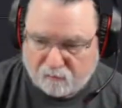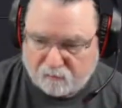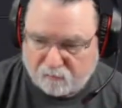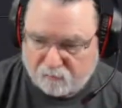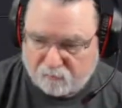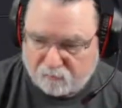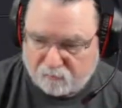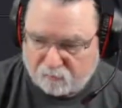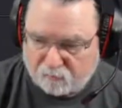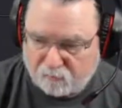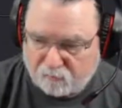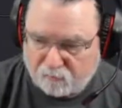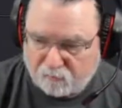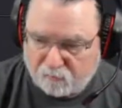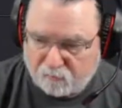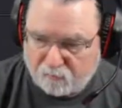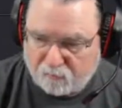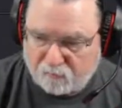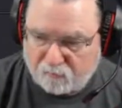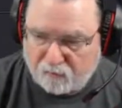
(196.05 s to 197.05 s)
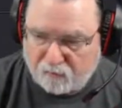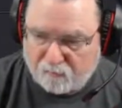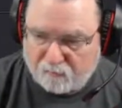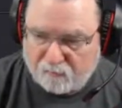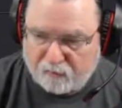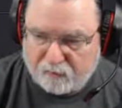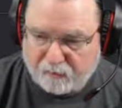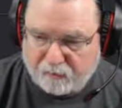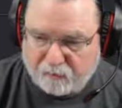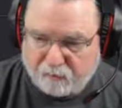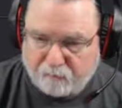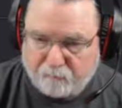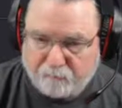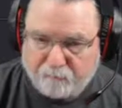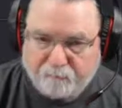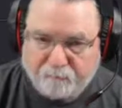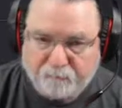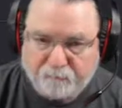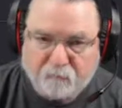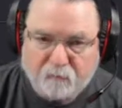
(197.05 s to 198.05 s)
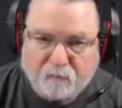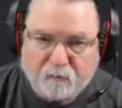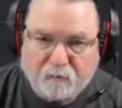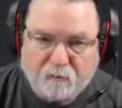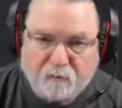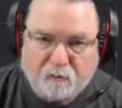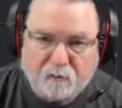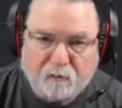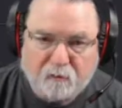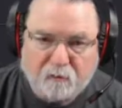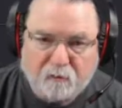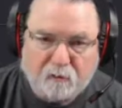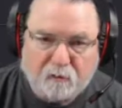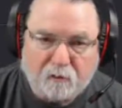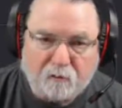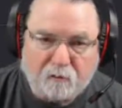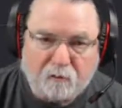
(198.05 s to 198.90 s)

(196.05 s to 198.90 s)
So to do a thumbnail, I'm